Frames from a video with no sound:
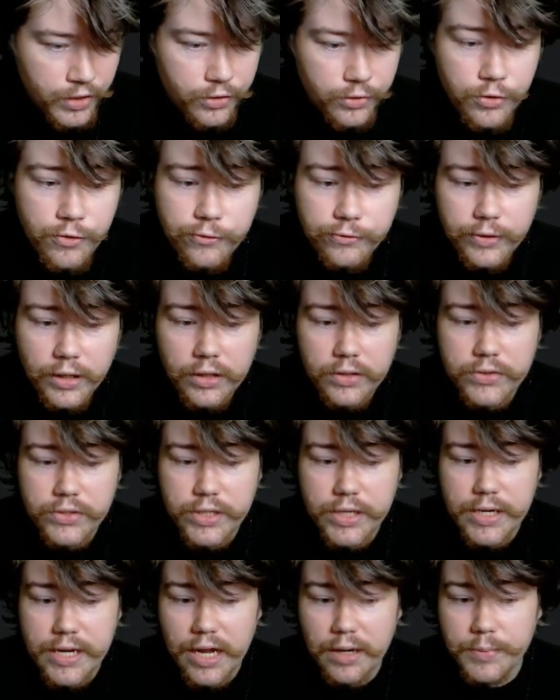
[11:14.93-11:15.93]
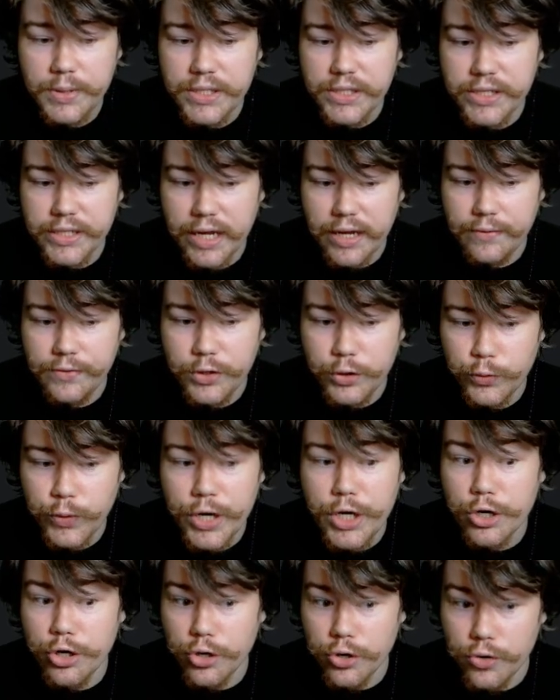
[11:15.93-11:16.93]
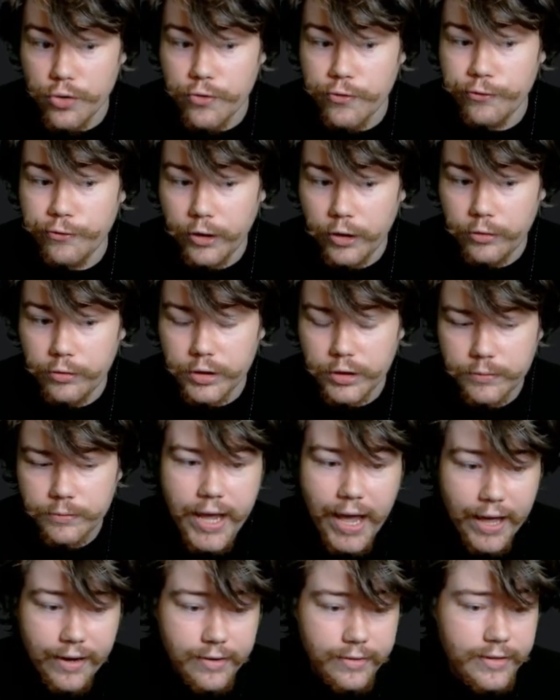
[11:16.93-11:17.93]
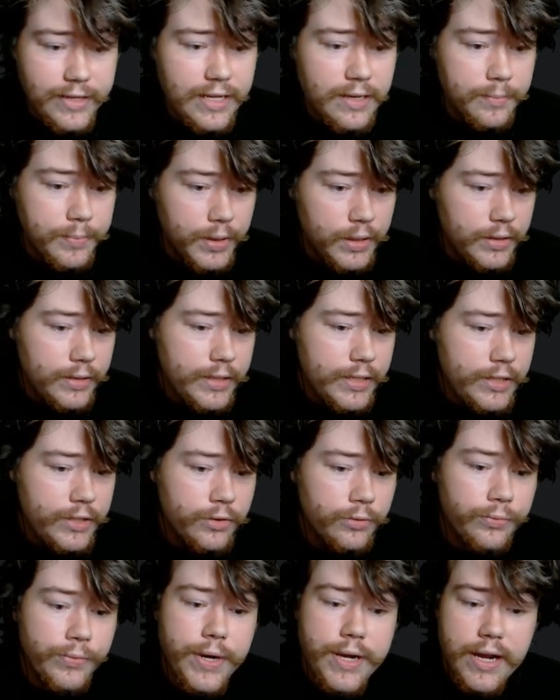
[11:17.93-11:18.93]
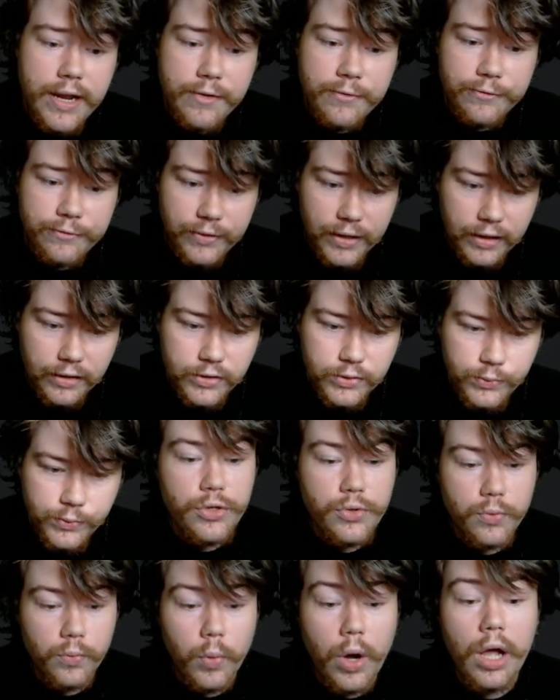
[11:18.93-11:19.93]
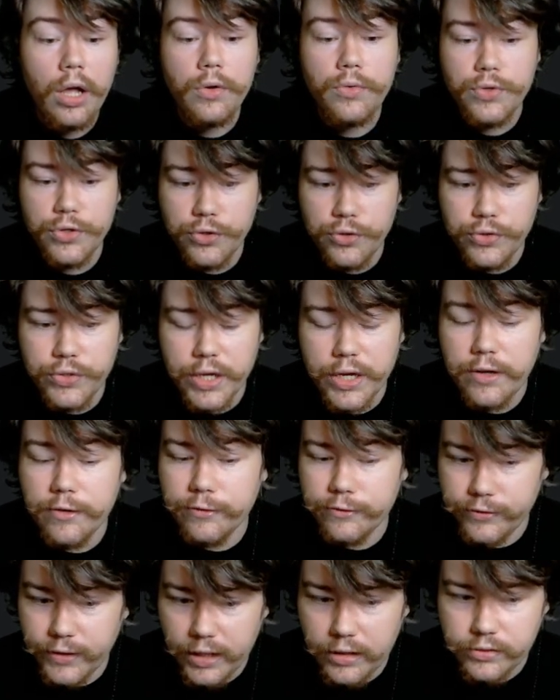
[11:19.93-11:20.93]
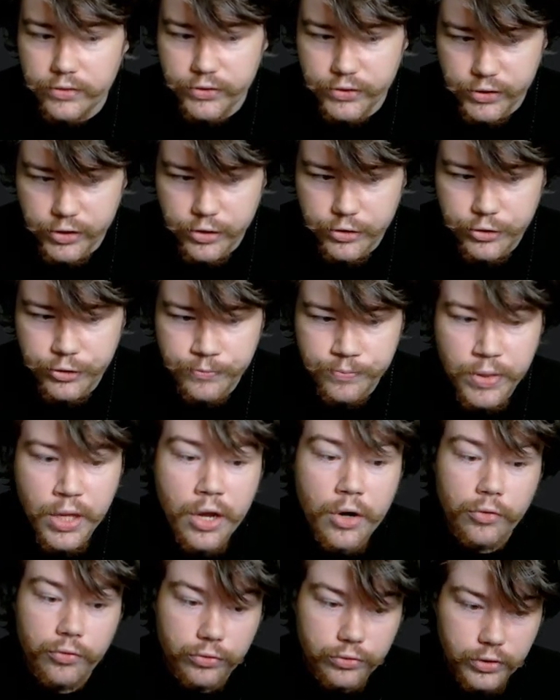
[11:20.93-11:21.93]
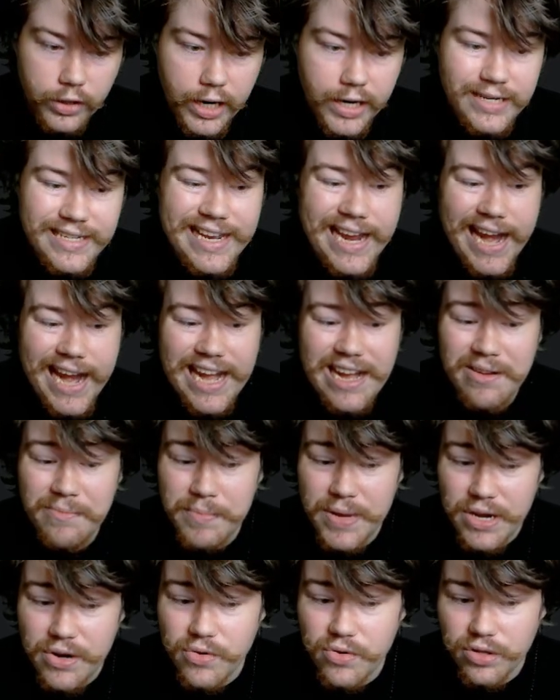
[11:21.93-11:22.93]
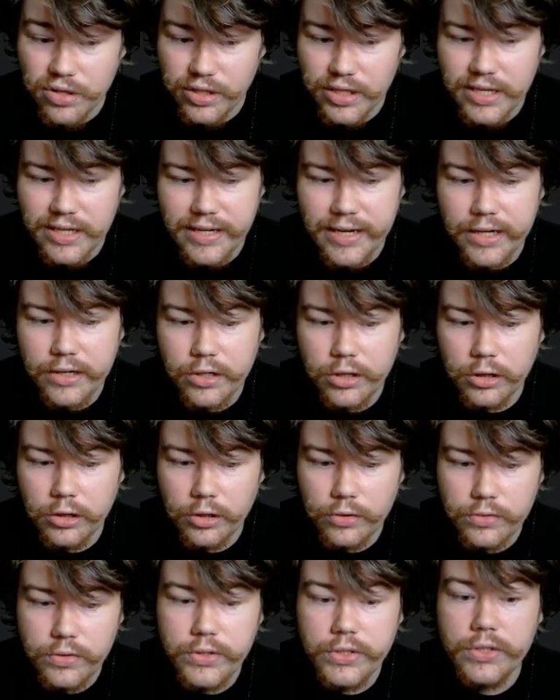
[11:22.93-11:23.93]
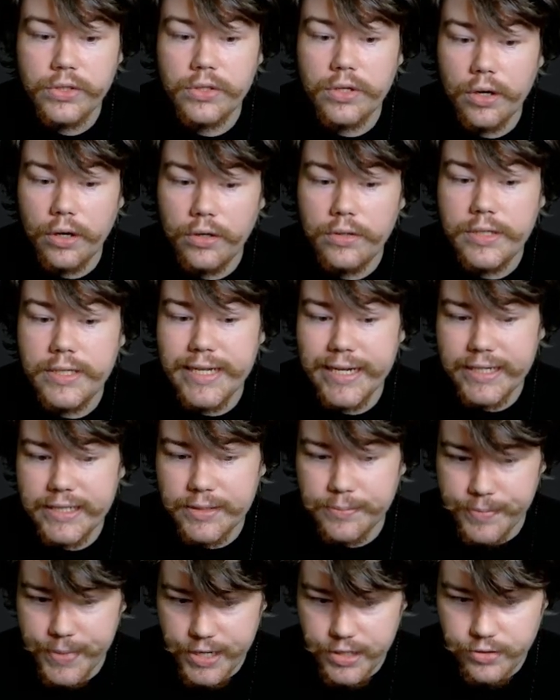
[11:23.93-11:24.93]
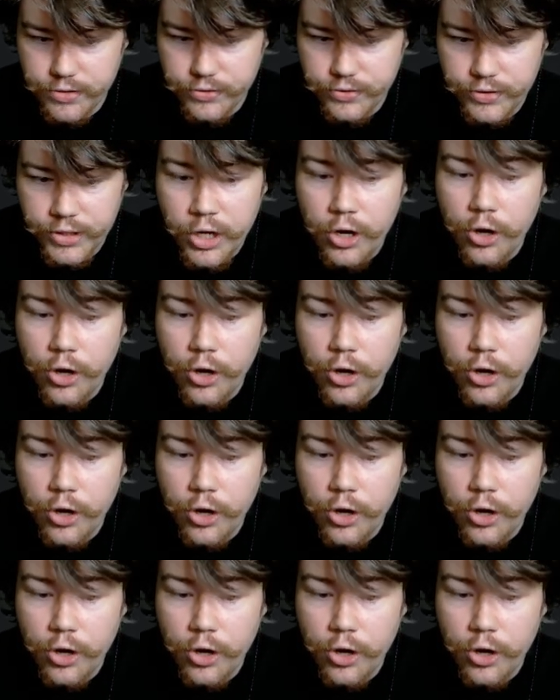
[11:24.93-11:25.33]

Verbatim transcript: New files can now be saved to a new folder. Added the ability to rename files while using file search. Right and middle click now closes context menus.